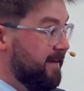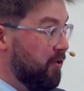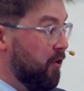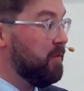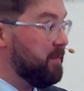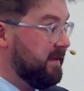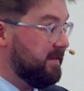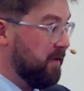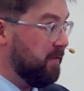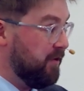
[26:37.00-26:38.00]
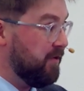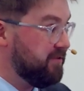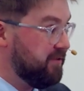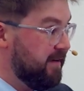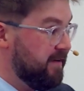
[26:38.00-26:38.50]
call me to come
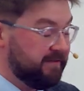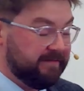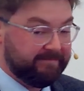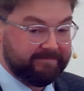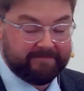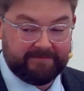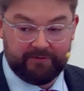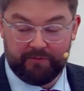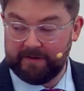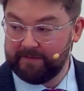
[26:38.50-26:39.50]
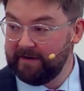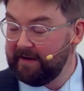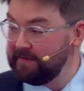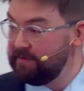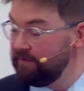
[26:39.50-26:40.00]
downstairs and do whatever I
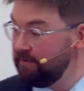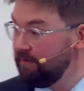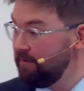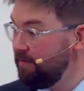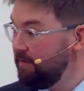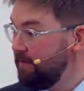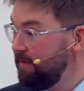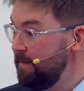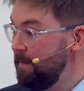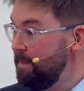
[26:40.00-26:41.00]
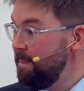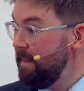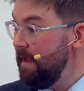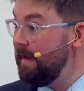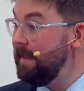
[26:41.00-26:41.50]
had to do.
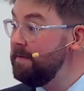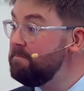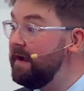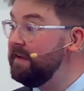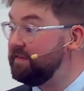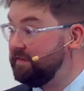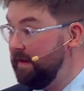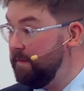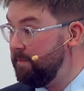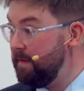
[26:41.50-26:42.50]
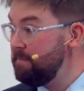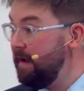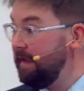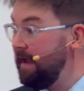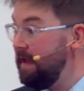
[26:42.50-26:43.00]
And in my sleep, in
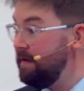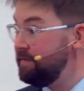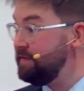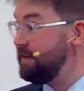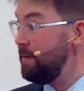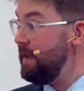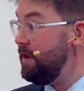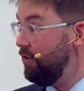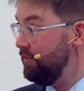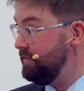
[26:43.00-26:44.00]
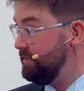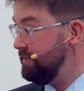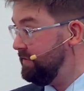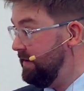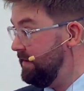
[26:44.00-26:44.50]
my kind of semi conscious
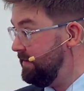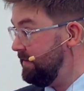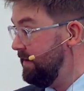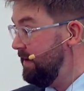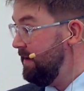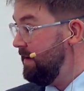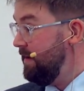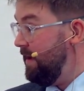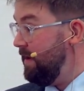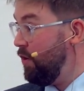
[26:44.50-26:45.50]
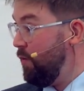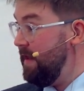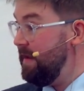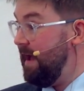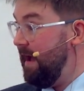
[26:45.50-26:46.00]
state, in a quite
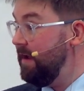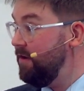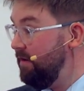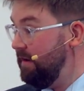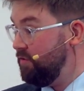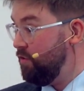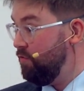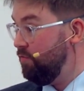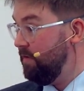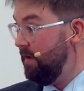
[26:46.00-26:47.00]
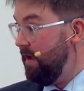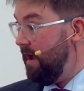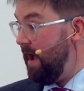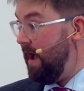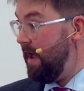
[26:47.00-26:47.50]
an angry tone,
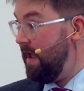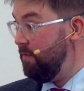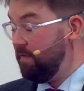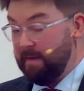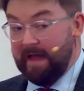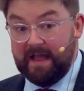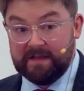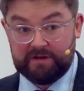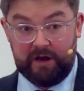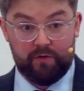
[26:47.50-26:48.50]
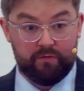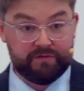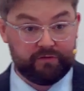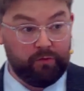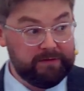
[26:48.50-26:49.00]
I, with my eyes
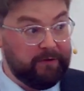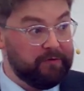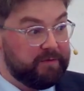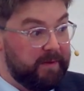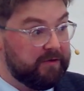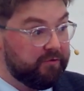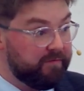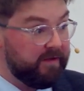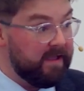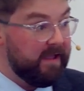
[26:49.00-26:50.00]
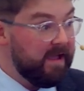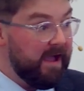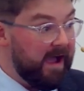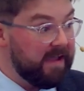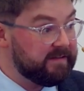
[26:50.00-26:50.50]
closed, holding on to my duvet,
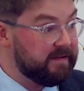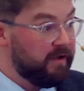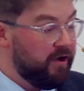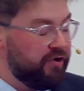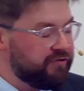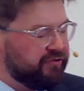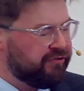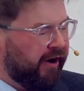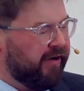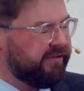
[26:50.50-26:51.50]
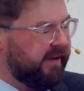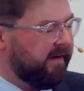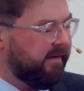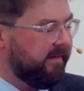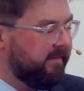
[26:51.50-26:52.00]
I said, Who's in charge here?